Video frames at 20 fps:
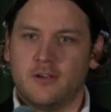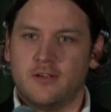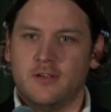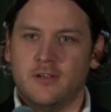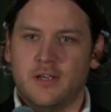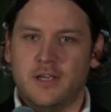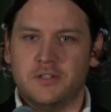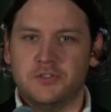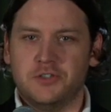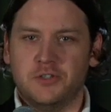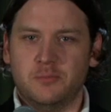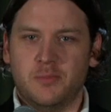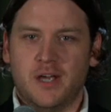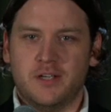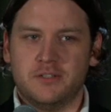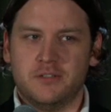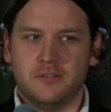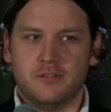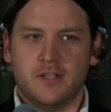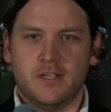and 2 by
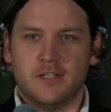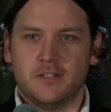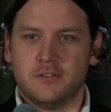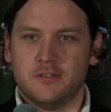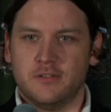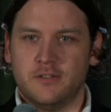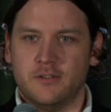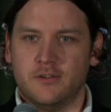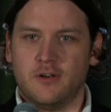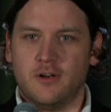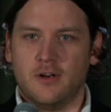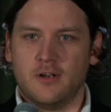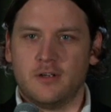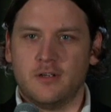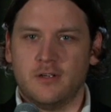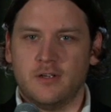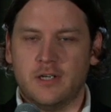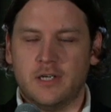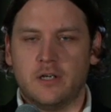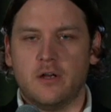2 they entered the Ark. And
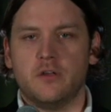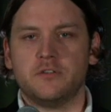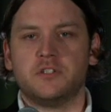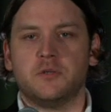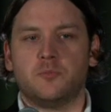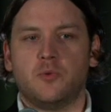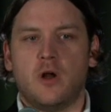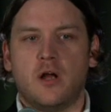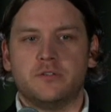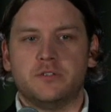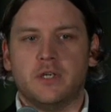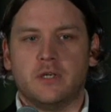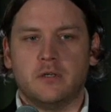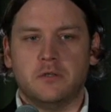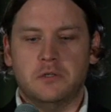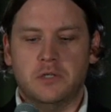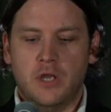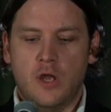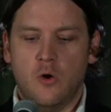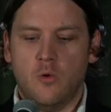he calls it Project
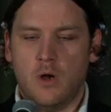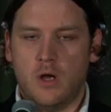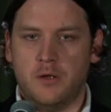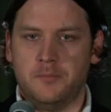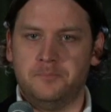Noah.